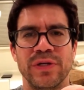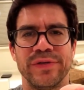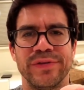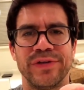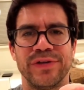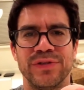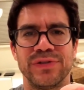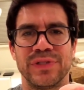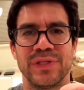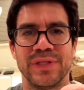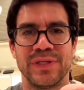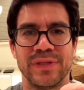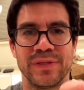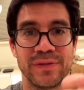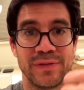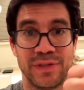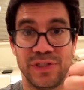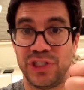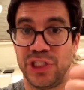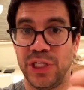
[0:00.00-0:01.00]
there's
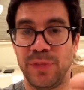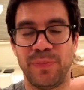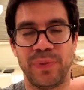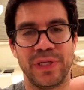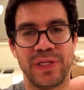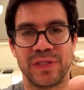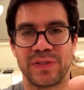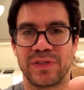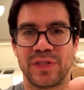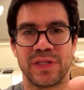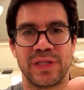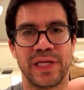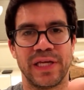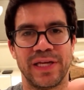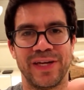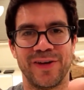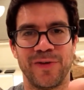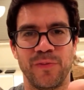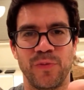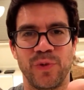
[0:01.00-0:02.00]
the GPS that they
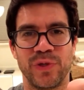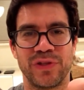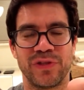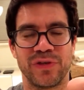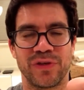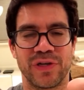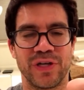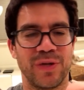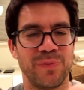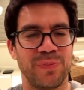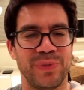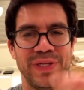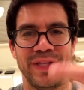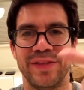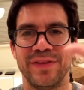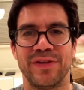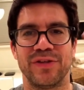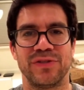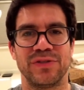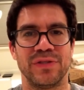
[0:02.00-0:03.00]
come with their company,
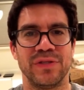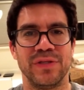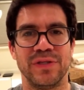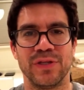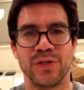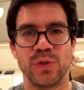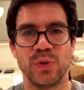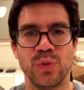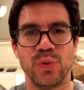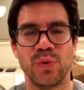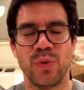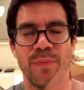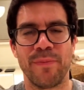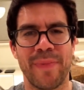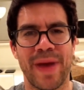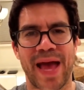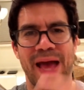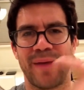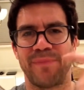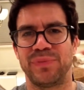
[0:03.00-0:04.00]
there's Google
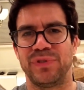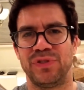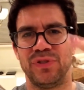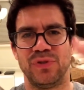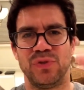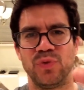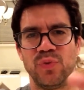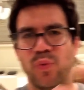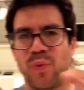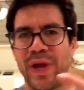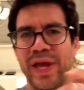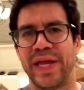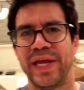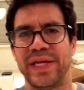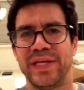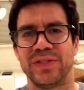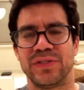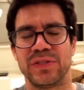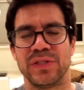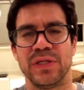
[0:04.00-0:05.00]
Maps, there's
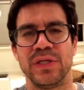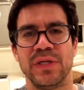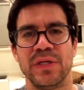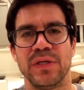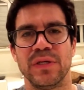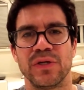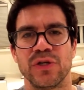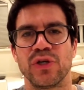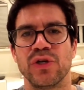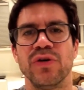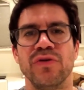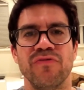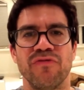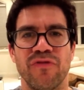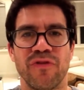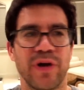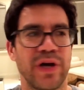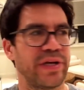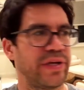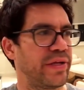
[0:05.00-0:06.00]
Waze. Couldn't
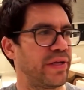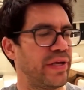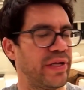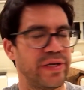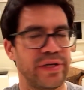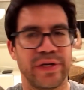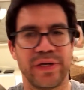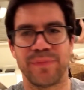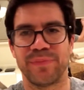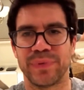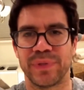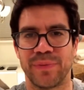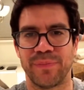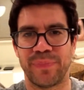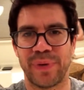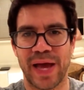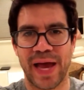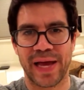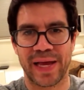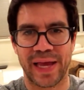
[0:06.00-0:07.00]
find it. Ended up in a
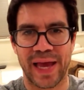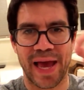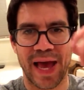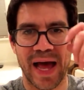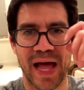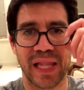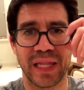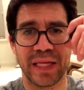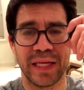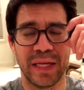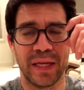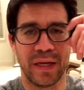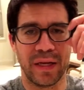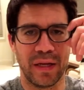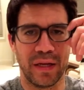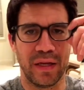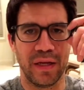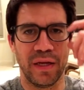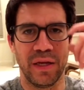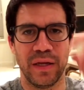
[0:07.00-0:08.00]
back alley.
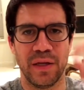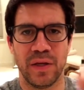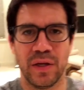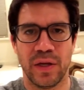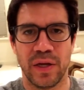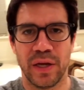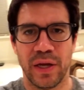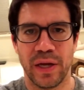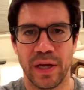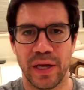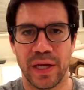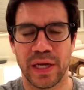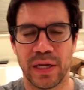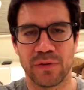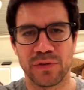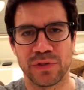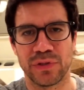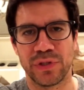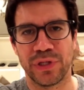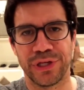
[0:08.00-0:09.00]
And I
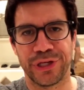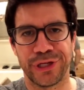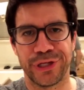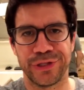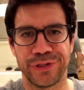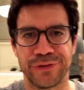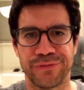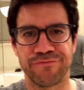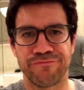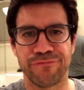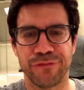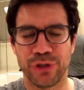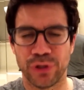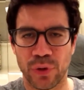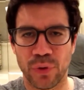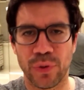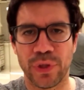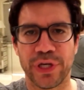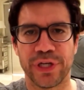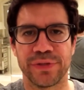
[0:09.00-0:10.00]
was thinking, you know
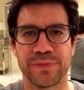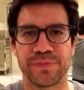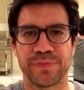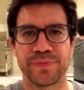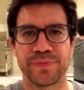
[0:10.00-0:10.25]
what?